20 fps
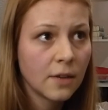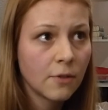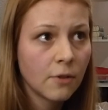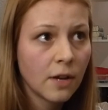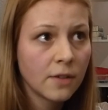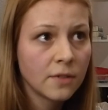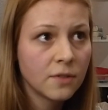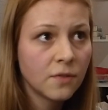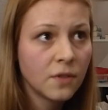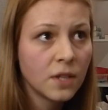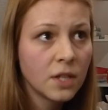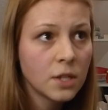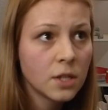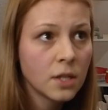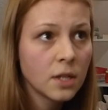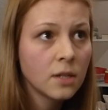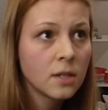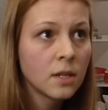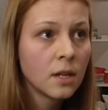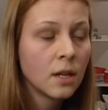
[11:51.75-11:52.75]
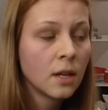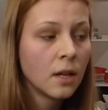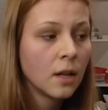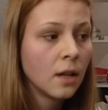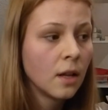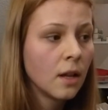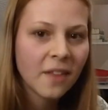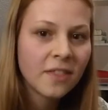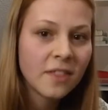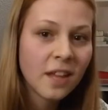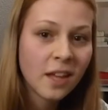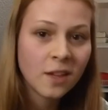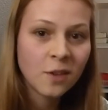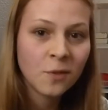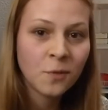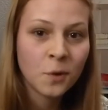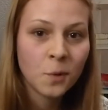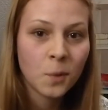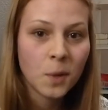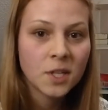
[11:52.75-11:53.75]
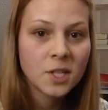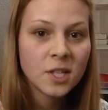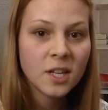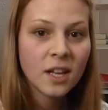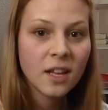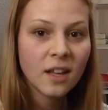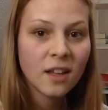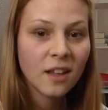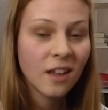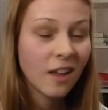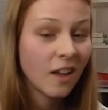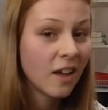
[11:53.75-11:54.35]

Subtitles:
around to finish it. Thank you for watching.